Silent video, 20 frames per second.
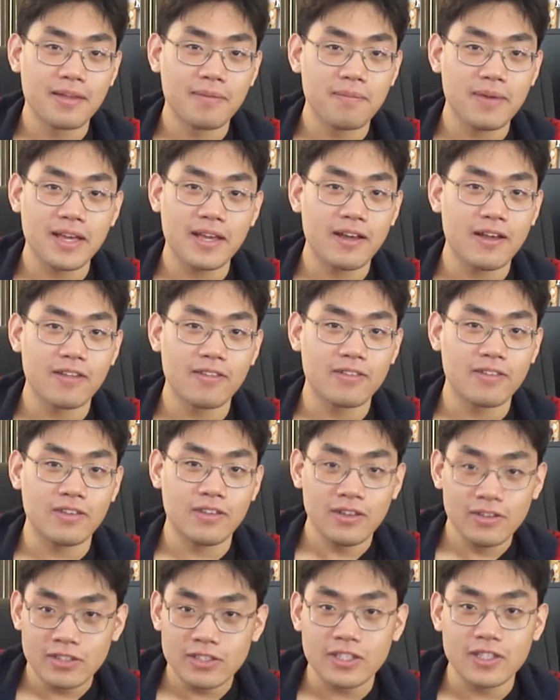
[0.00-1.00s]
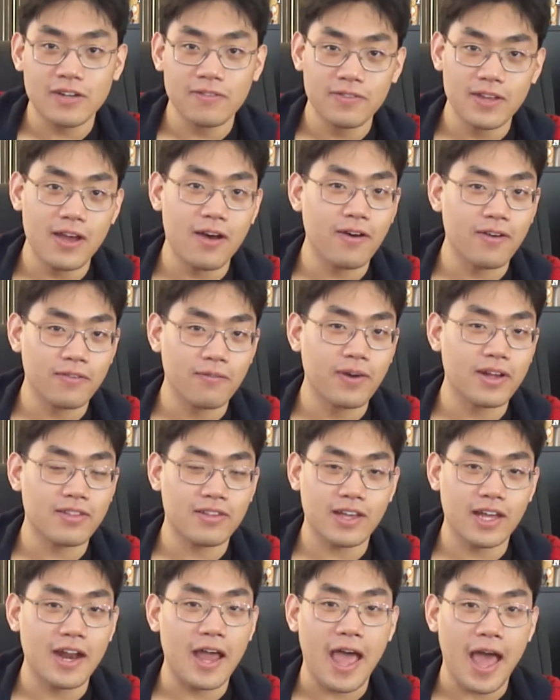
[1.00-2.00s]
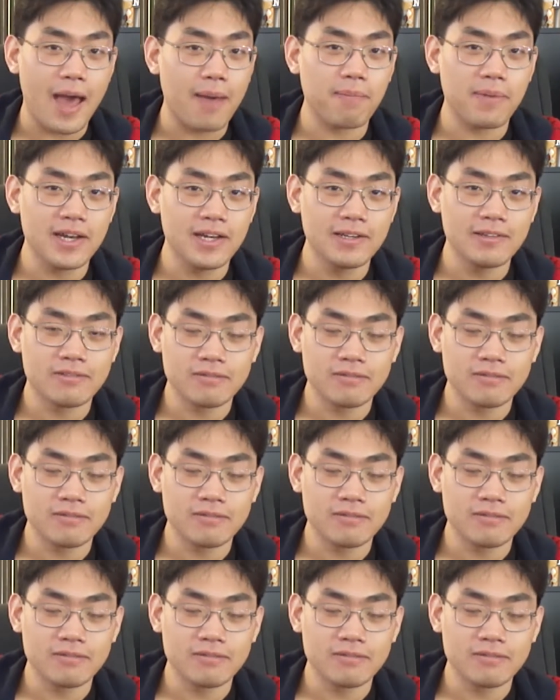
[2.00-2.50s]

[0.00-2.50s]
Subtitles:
Because you should have known what's going to happen.